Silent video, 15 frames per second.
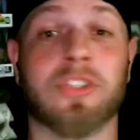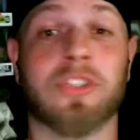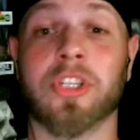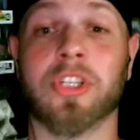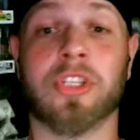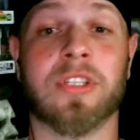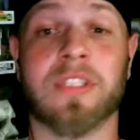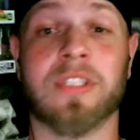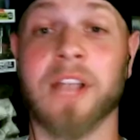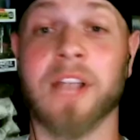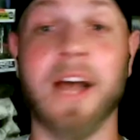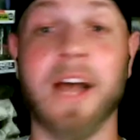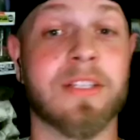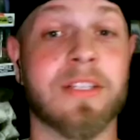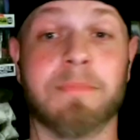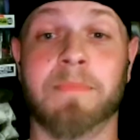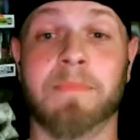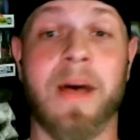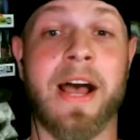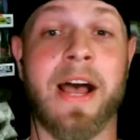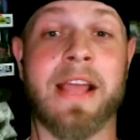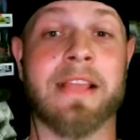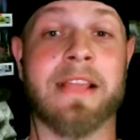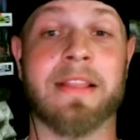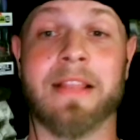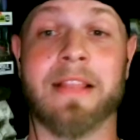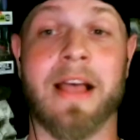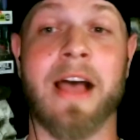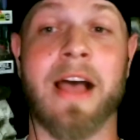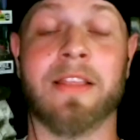just stunned by,
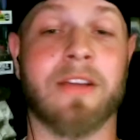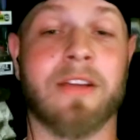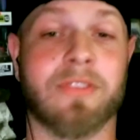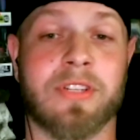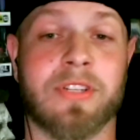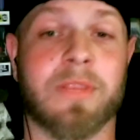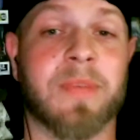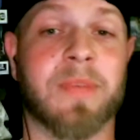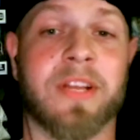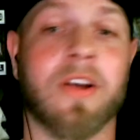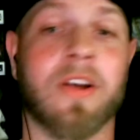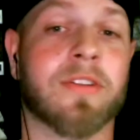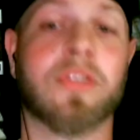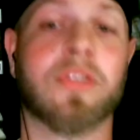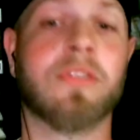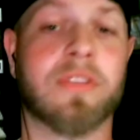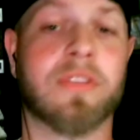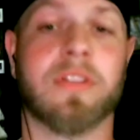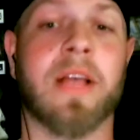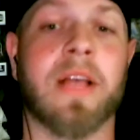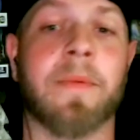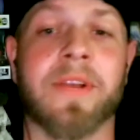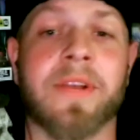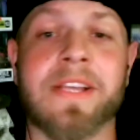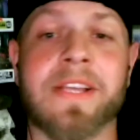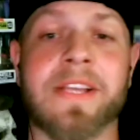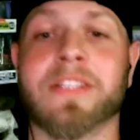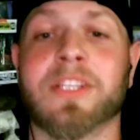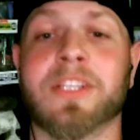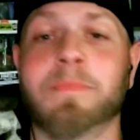I thought it was just gonna be like, oh, two celebrities
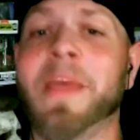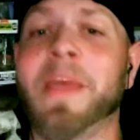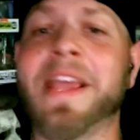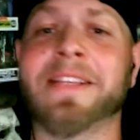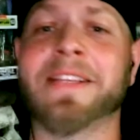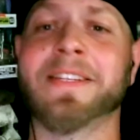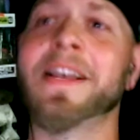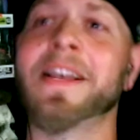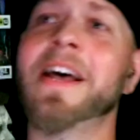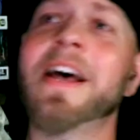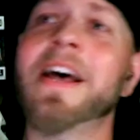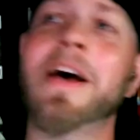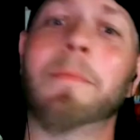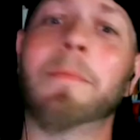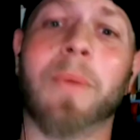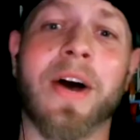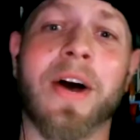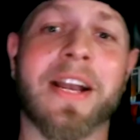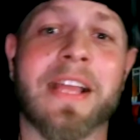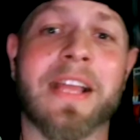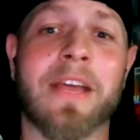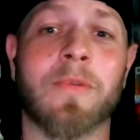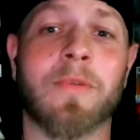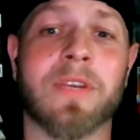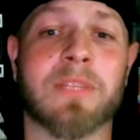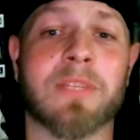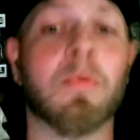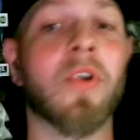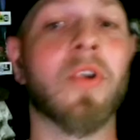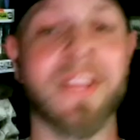in space. But it
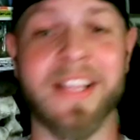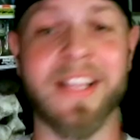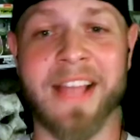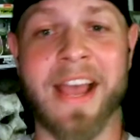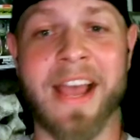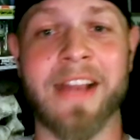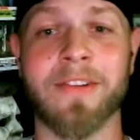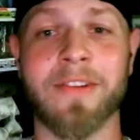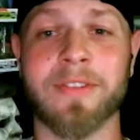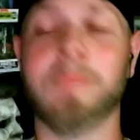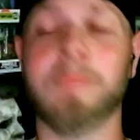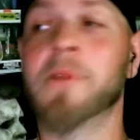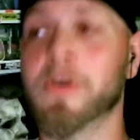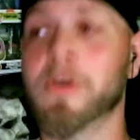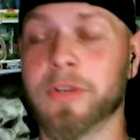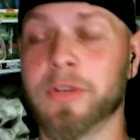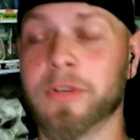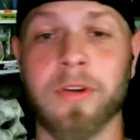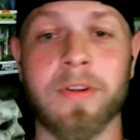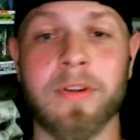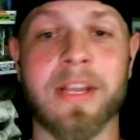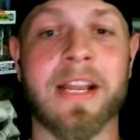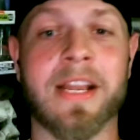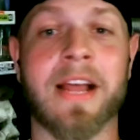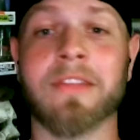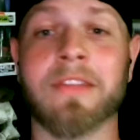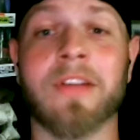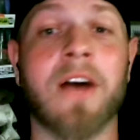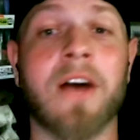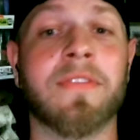was more than that. It was emotional. And I
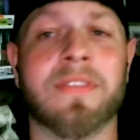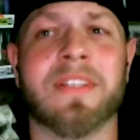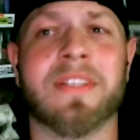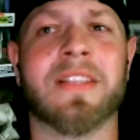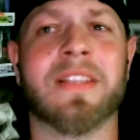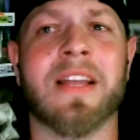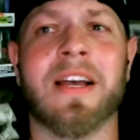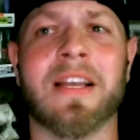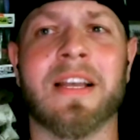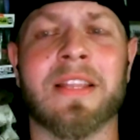loved the